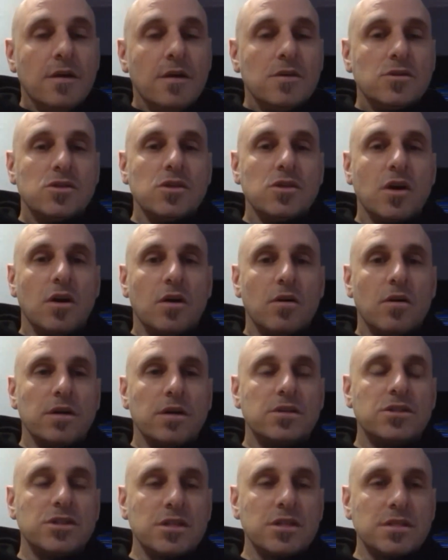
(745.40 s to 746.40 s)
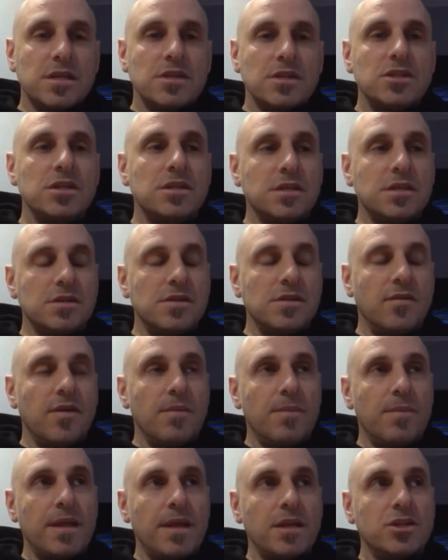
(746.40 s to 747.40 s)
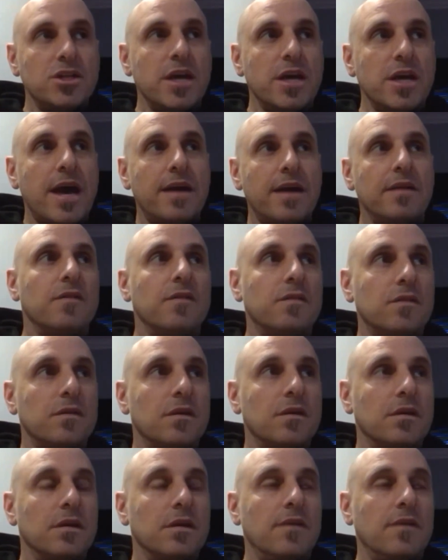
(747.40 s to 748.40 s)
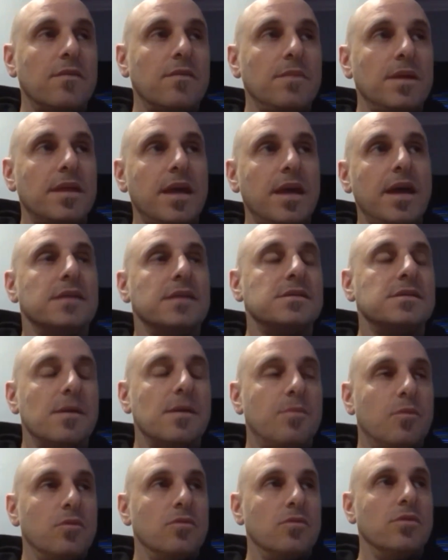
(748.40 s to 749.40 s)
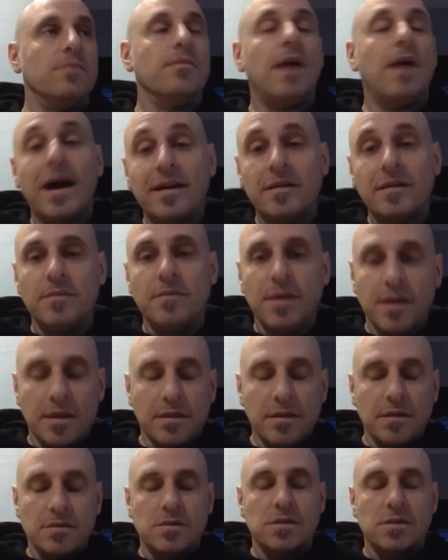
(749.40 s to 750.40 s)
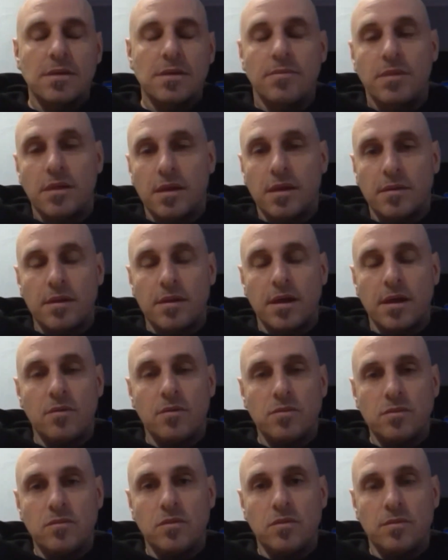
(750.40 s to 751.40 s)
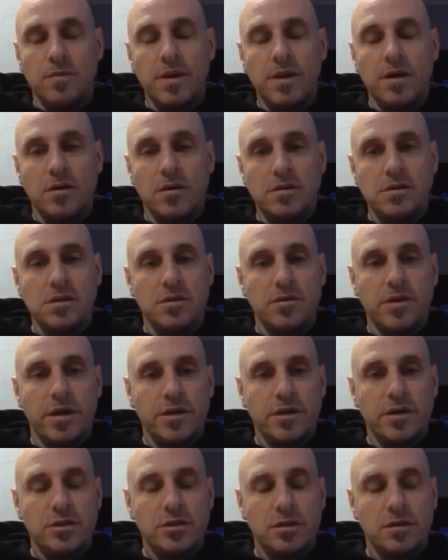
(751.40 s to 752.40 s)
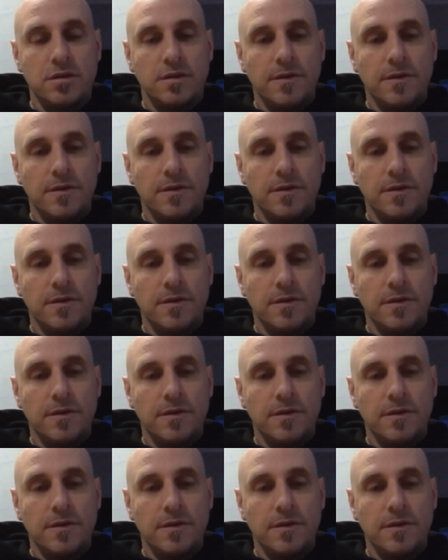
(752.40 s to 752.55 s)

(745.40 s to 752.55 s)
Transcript: So it's just that she felt bad that she hadn't given me the heads up or reminded me that this was something that would be a consideration.